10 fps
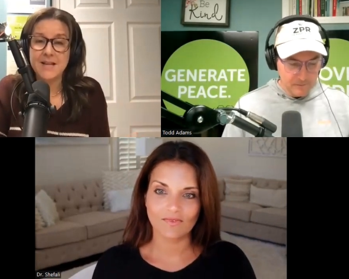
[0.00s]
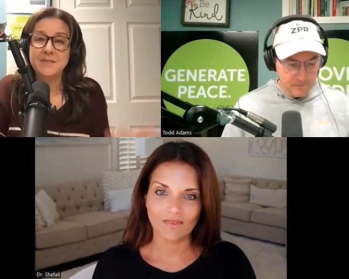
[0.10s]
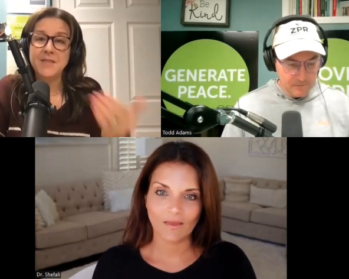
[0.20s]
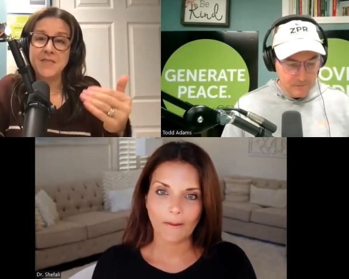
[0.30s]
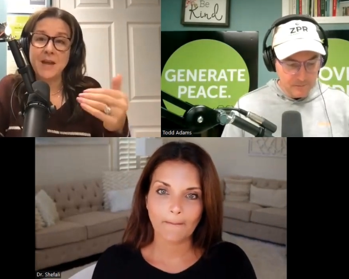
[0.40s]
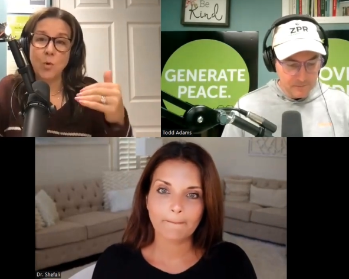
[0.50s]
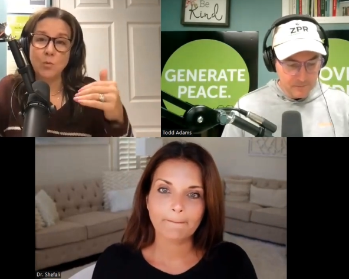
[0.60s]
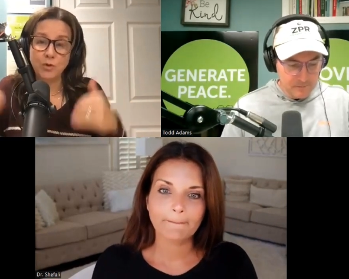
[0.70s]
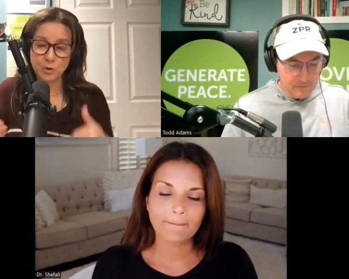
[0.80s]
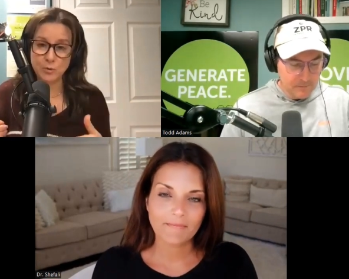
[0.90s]
Speaker 1: that they won't
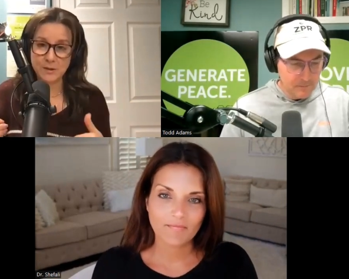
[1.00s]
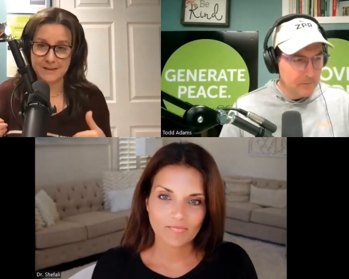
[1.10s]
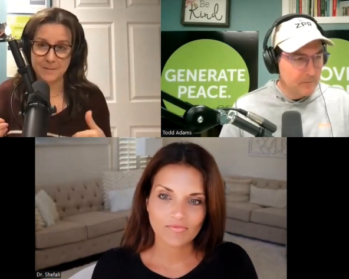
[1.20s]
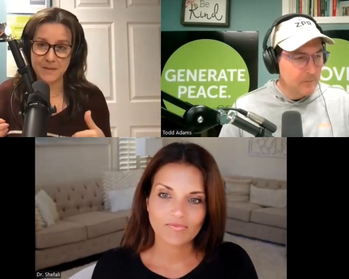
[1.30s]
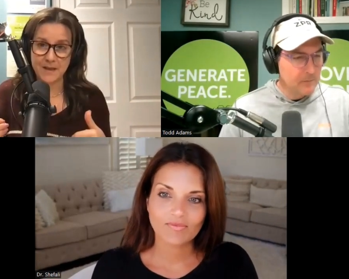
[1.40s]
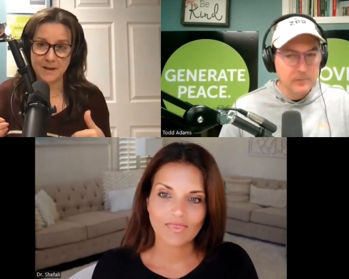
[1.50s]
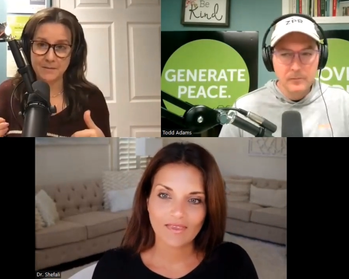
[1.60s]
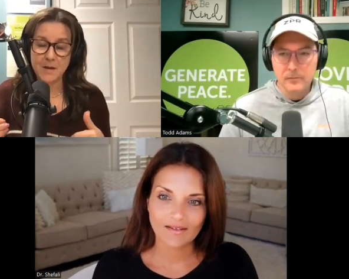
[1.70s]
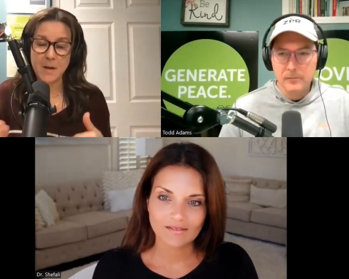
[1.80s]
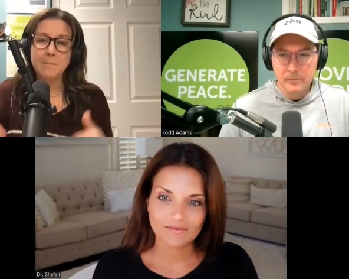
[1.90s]
do something
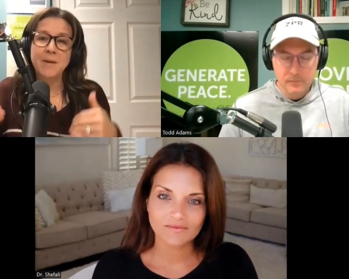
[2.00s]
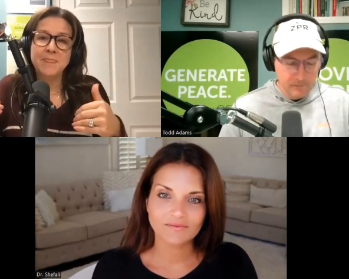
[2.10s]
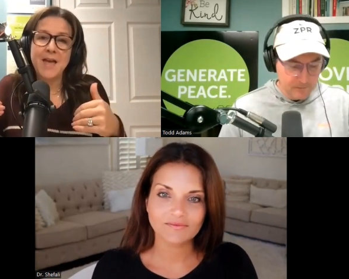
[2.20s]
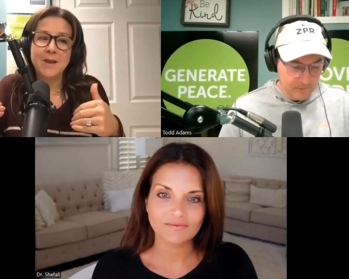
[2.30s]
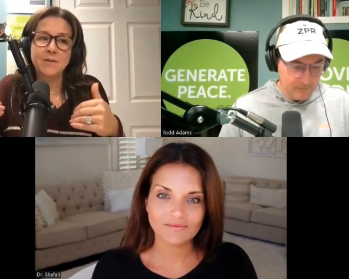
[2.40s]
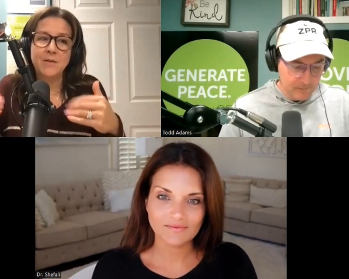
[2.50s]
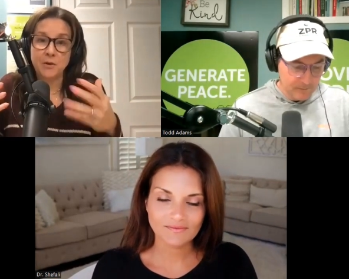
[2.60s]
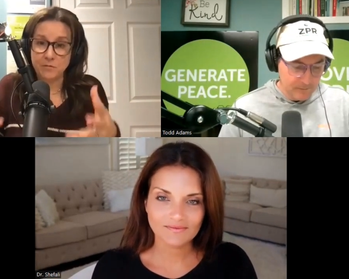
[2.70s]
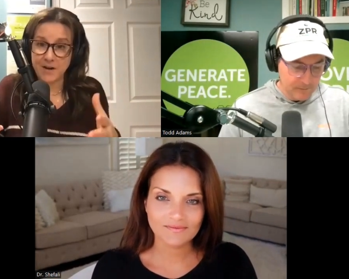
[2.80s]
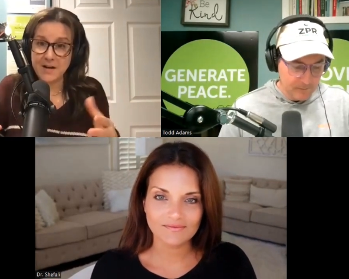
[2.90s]
but then they're
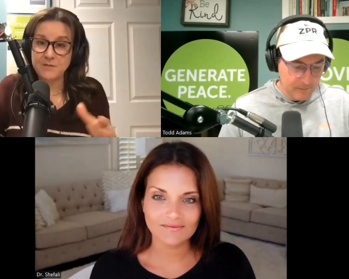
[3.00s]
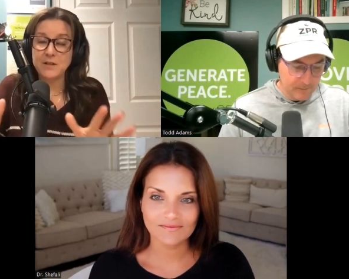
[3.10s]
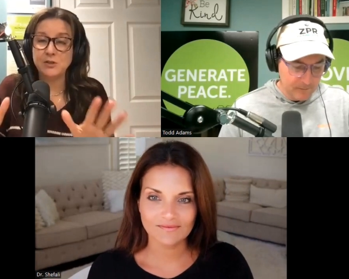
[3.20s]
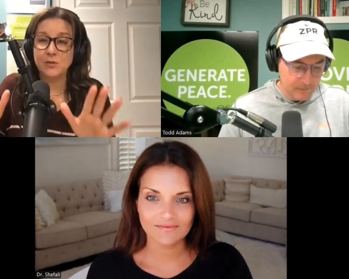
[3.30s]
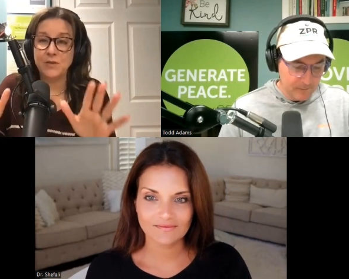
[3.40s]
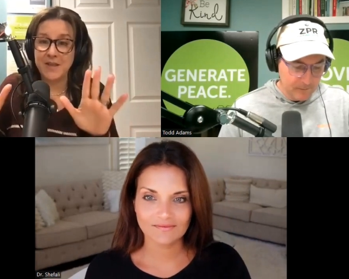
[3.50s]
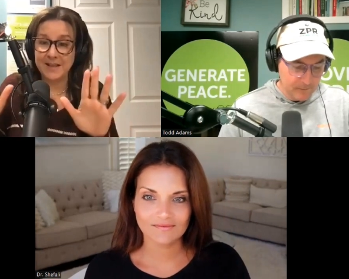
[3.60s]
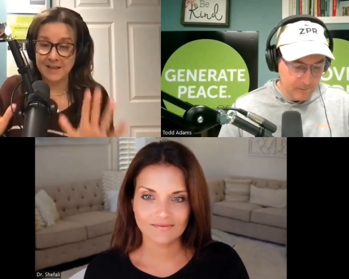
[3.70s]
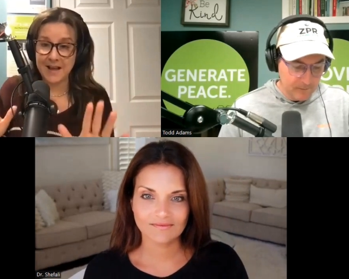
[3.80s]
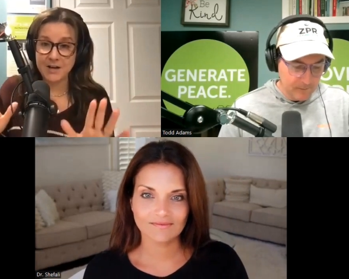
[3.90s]
afraid of us so then they
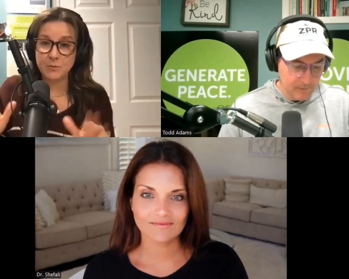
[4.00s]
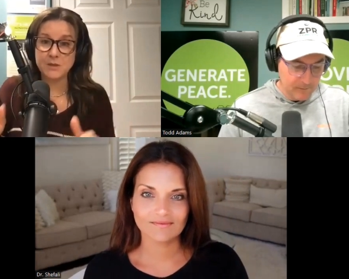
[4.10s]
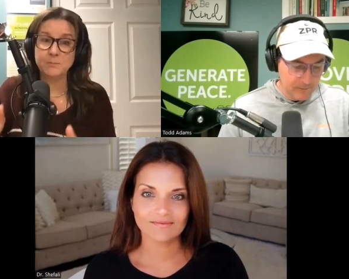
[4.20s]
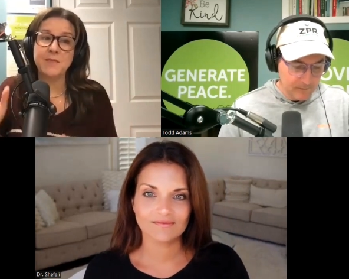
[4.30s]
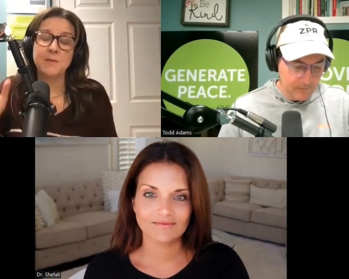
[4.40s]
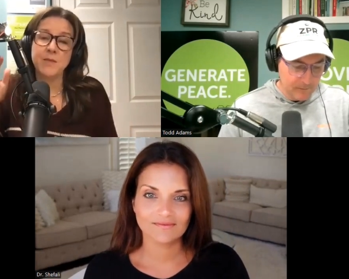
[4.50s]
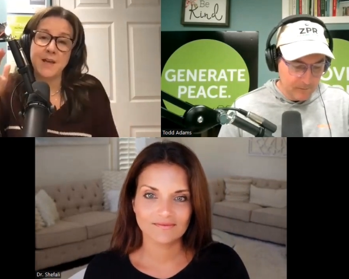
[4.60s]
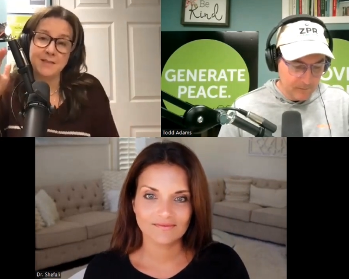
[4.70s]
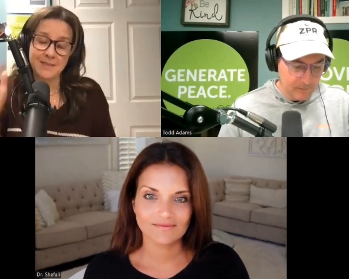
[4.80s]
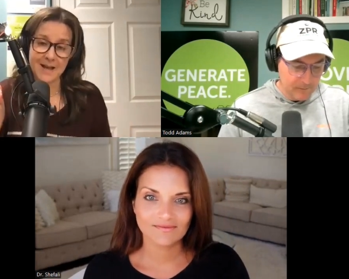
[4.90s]
lie to us but then when they
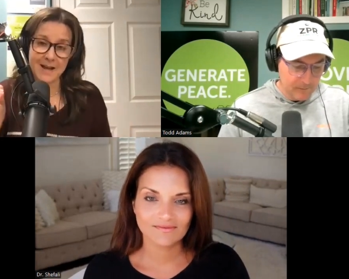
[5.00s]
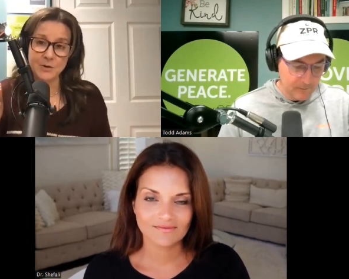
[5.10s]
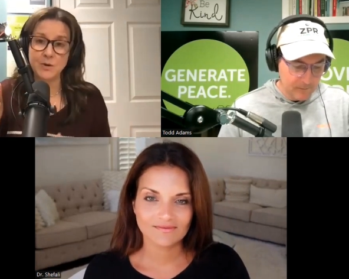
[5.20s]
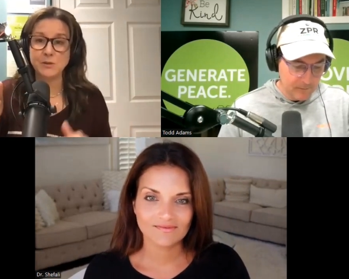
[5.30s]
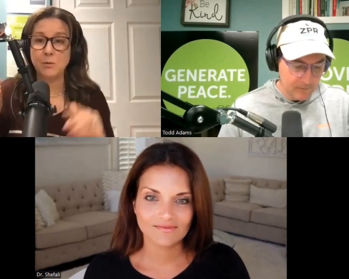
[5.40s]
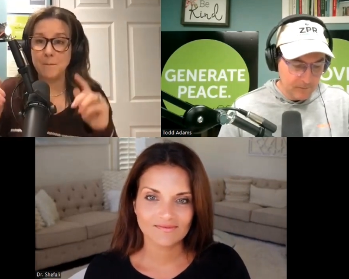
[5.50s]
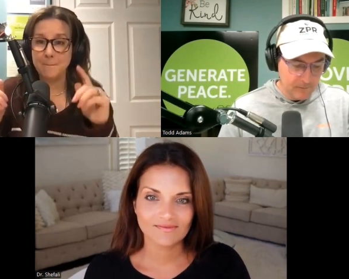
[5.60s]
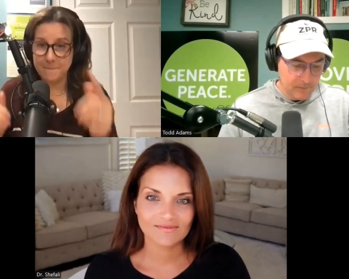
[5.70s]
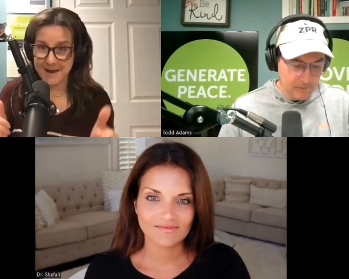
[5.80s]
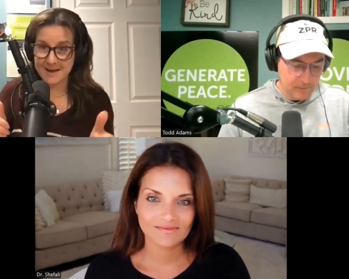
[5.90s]
lie to us we're
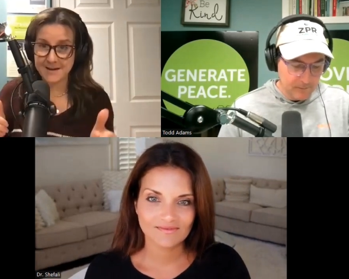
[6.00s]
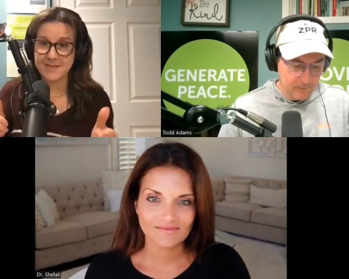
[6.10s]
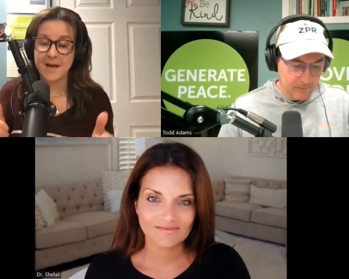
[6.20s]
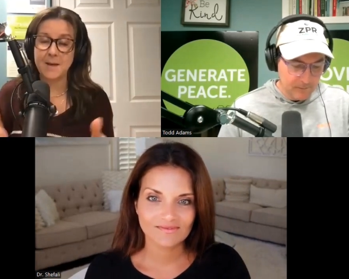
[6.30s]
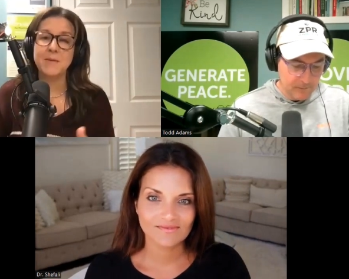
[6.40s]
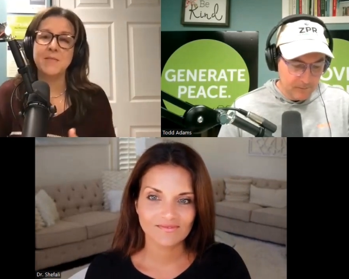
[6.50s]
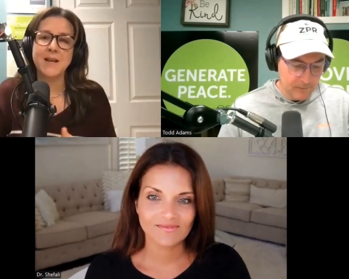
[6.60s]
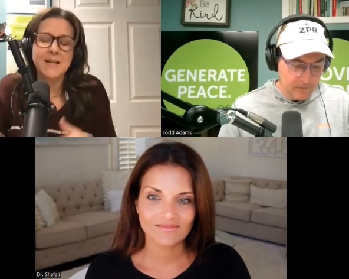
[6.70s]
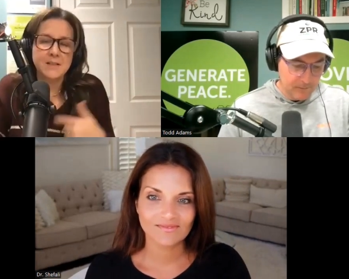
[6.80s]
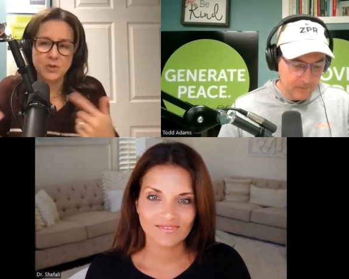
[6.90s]
mad at them and that
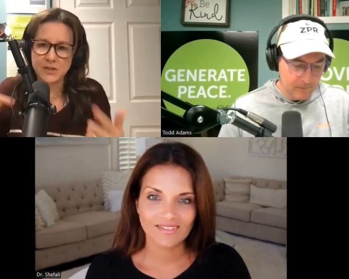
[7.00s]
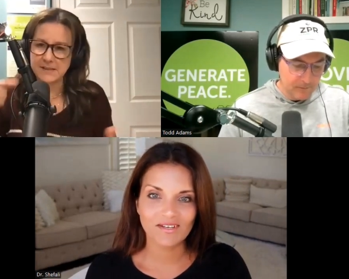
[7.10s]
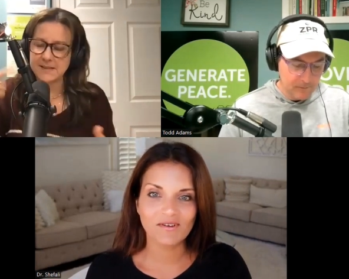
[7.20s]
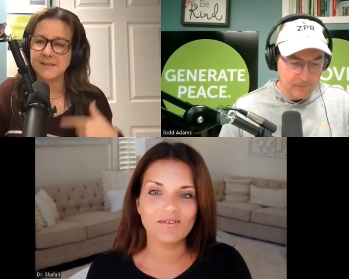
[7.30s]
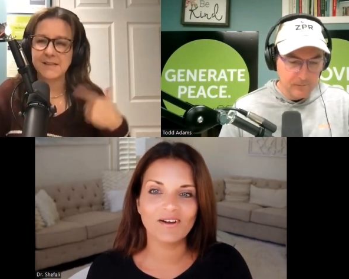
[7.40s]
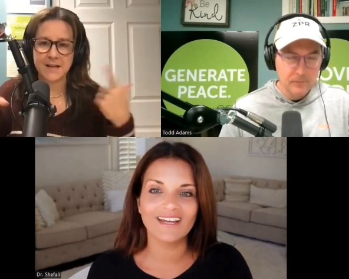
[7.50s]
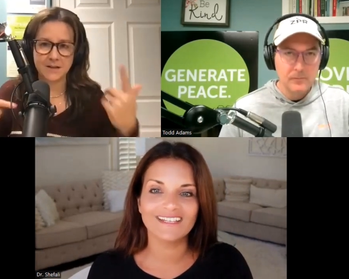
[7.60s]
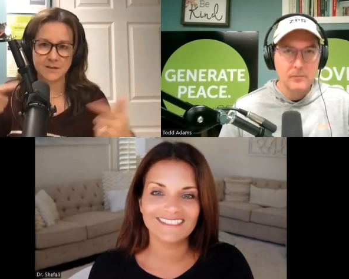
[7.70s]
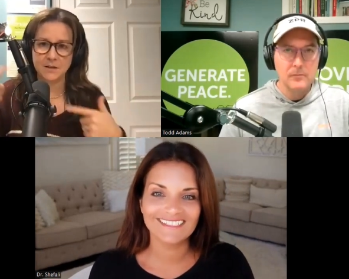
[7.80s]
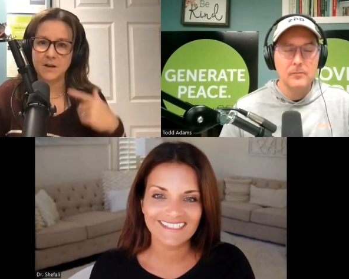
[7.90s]
it's just this
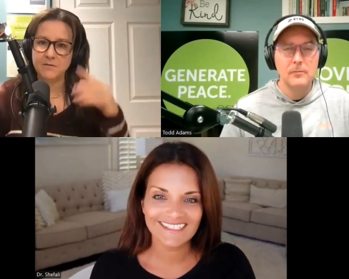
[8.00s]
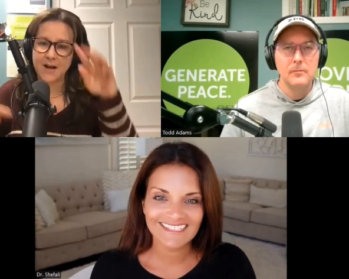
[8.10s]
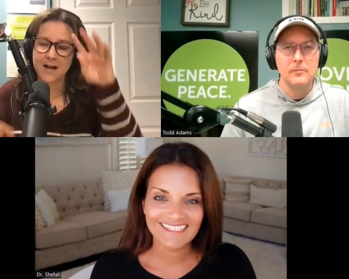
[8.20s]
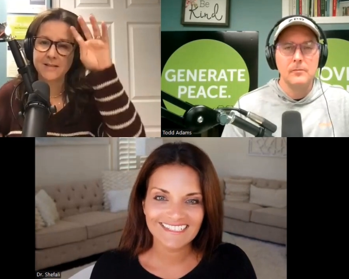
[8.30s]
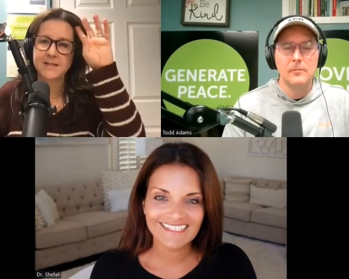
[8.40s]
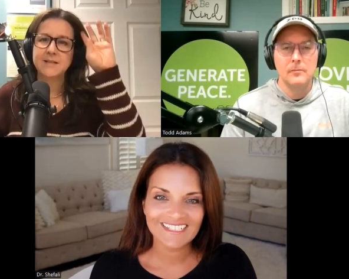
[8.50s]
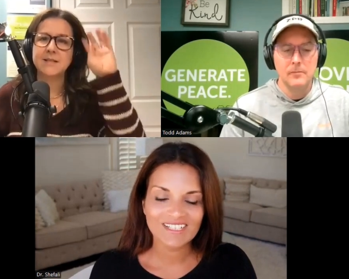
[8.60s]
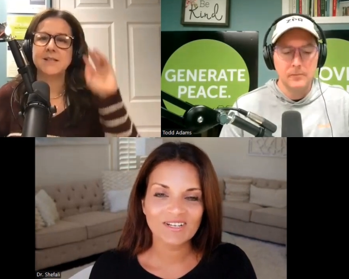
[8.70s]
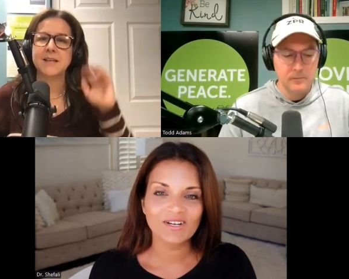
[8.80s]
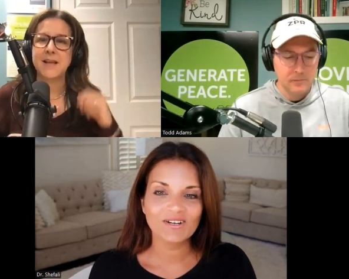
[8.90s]
cycle of constant
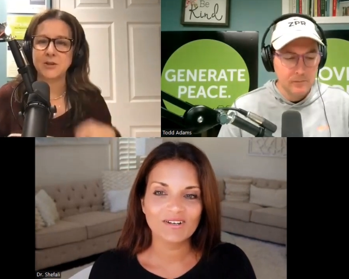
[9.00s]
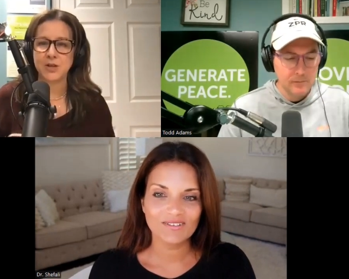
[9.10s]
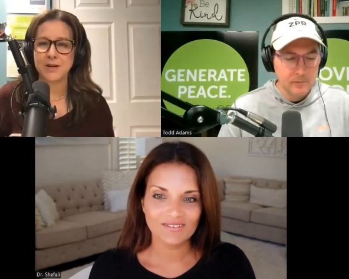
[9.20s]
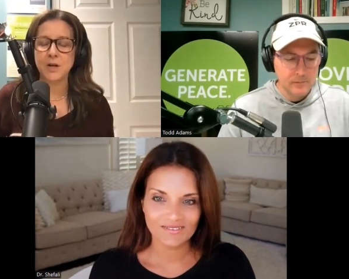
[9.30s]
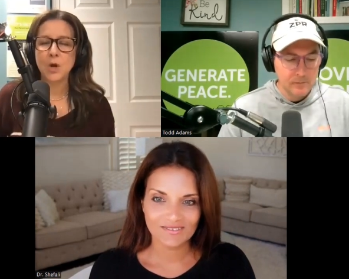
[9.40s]
disconnection